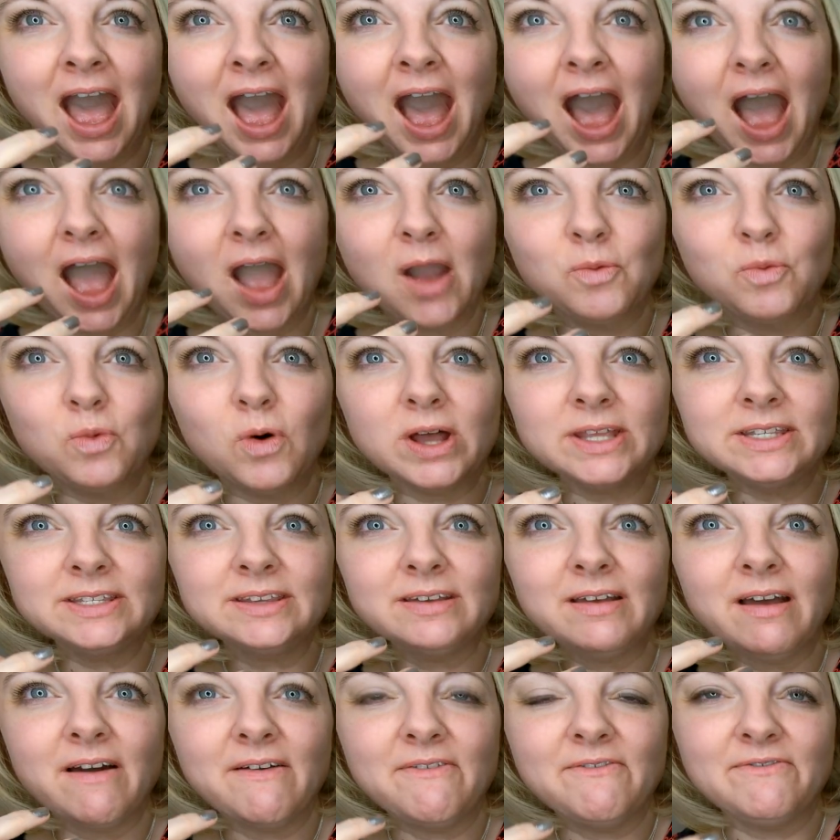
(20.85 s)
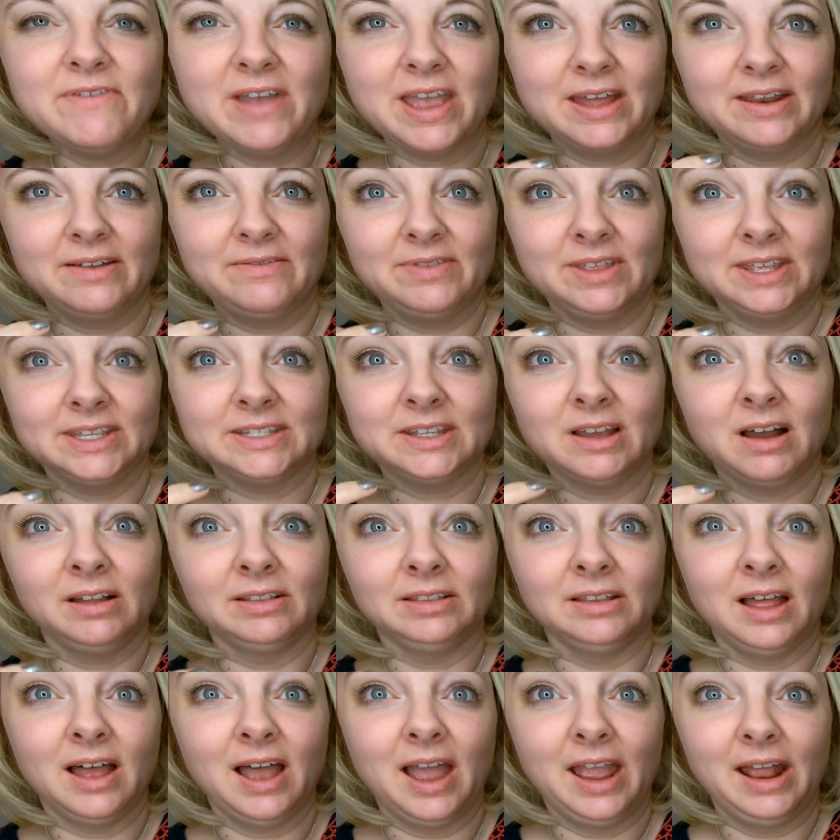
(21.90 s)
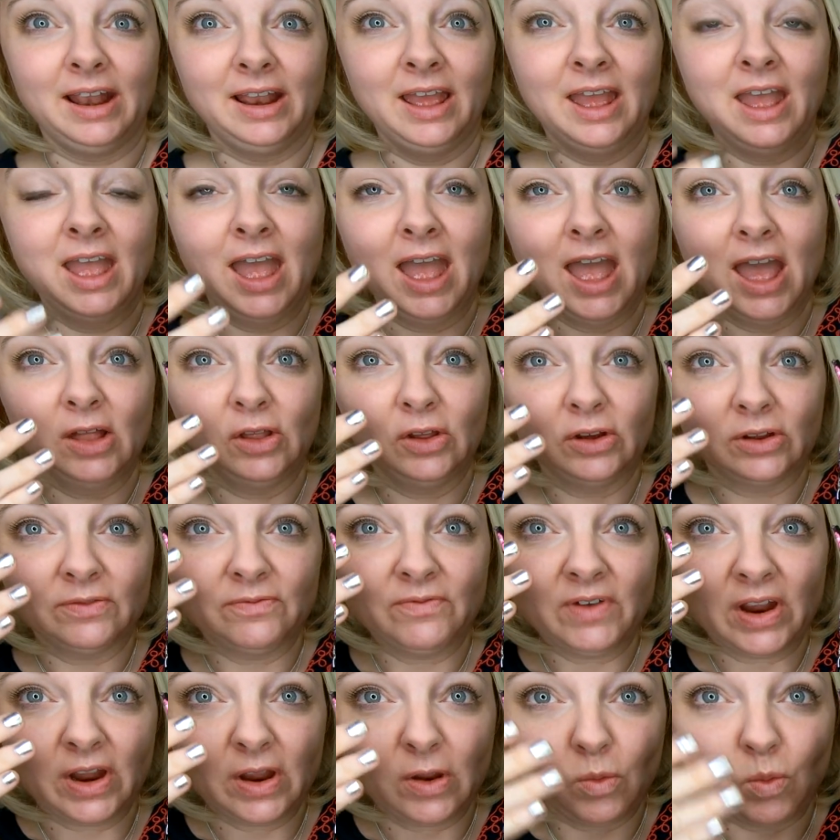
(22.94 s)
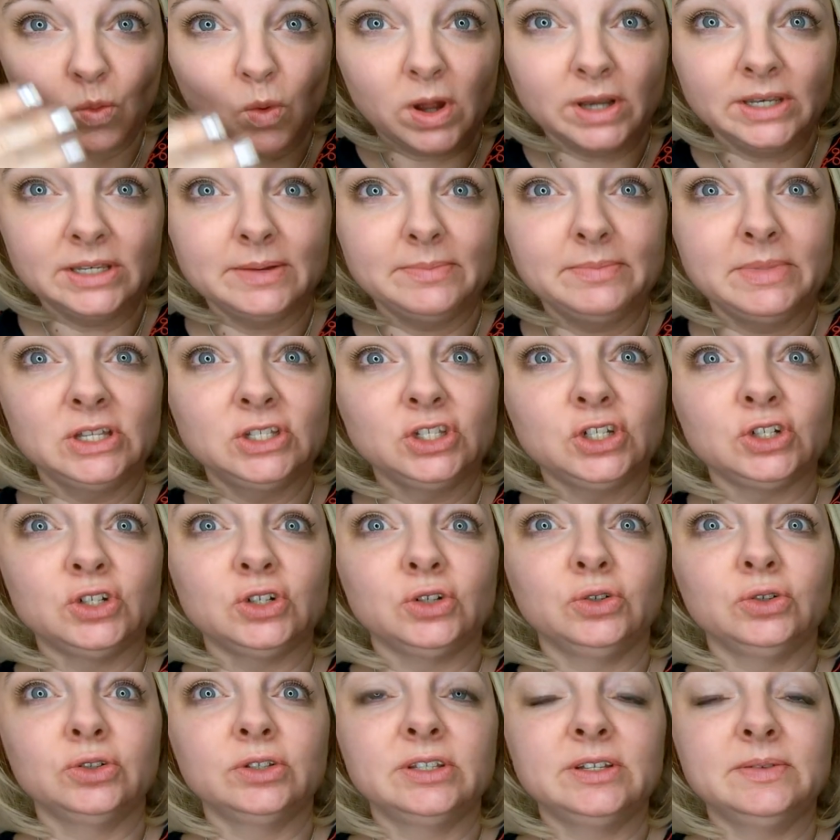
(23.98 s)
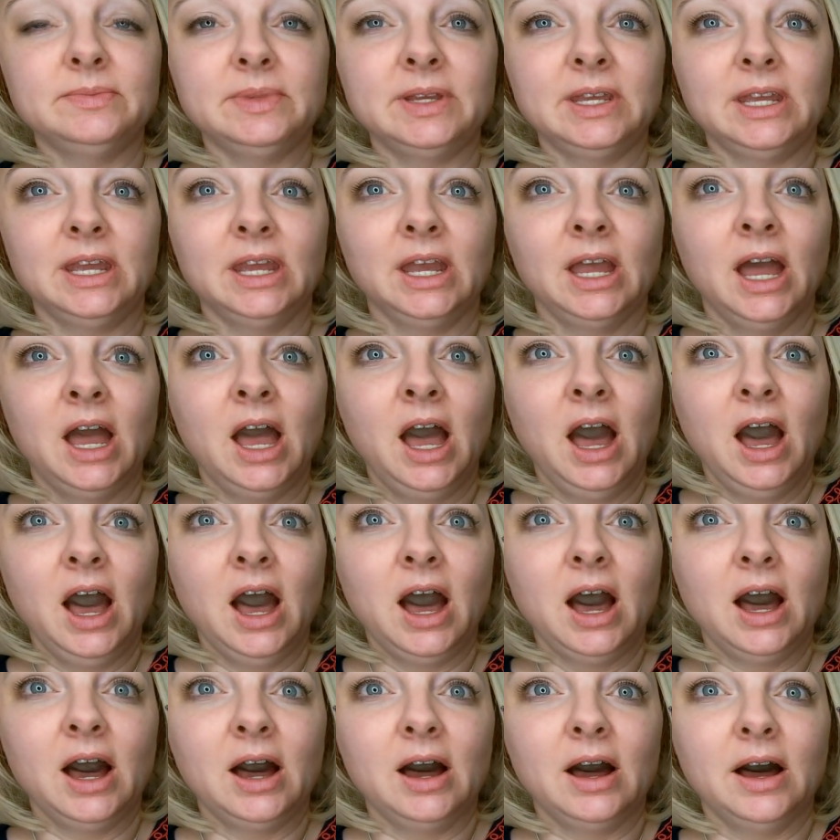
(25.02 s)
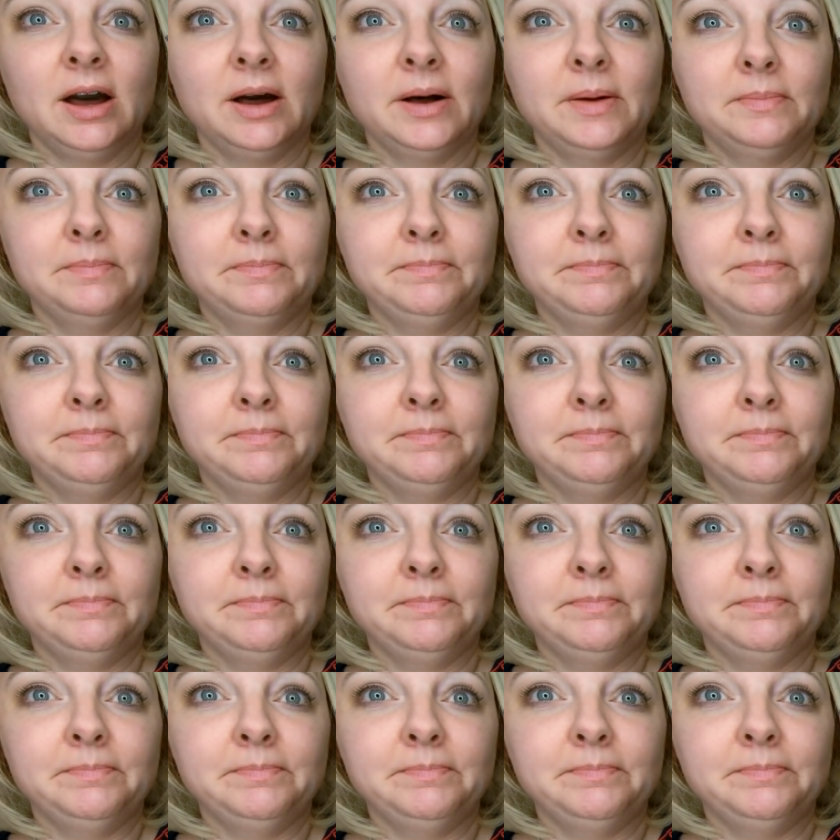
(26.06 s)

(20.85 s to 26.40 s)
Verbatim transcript: I wasn't a fan of this online. It looked very one-dimensional to me. I